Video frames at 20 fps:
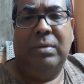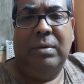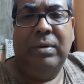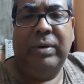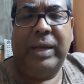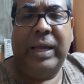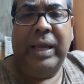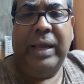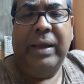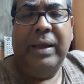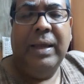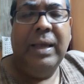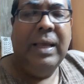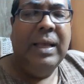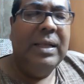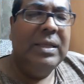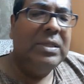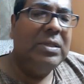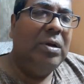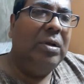Okay,
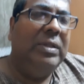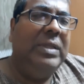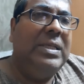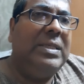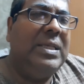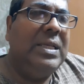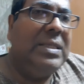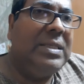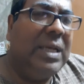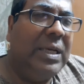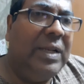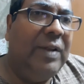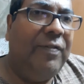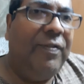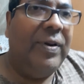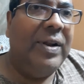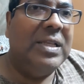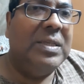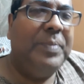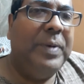so this is the
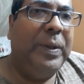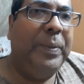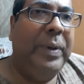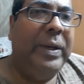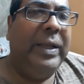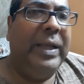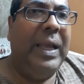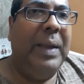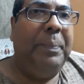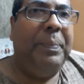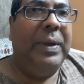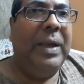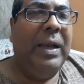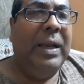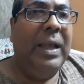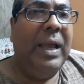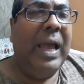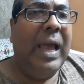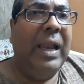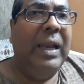difference between KP and
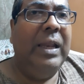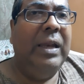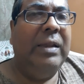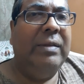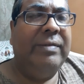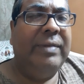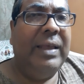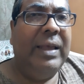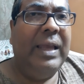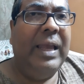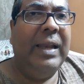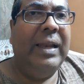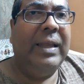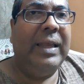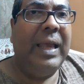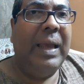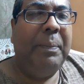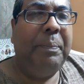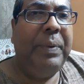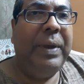in
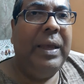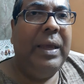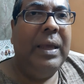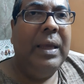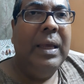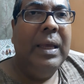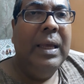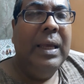KP,